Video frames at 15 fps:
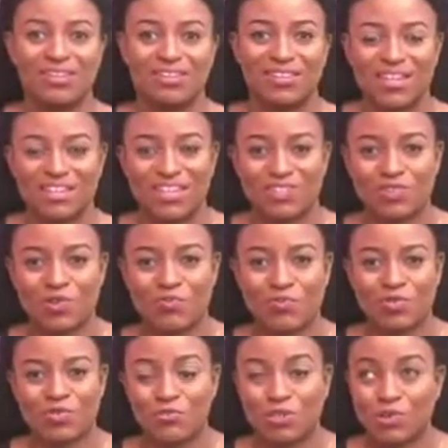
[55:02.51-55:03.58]
That's all we
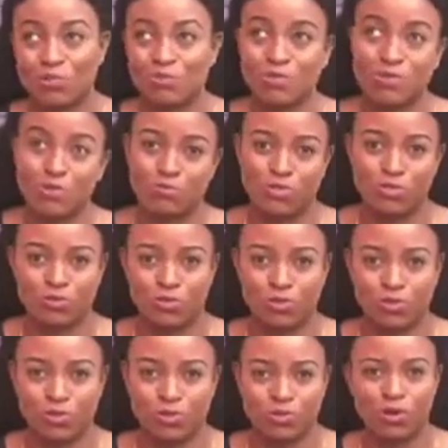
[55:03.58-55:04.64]
do. We talk.
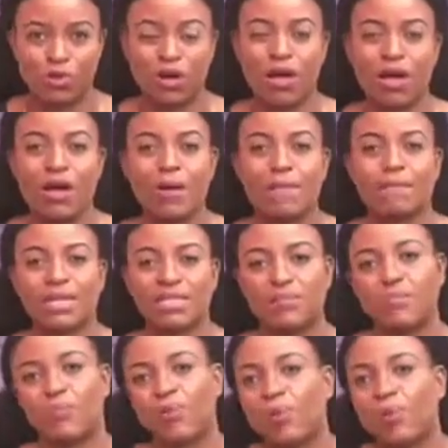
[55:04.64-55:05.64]
But the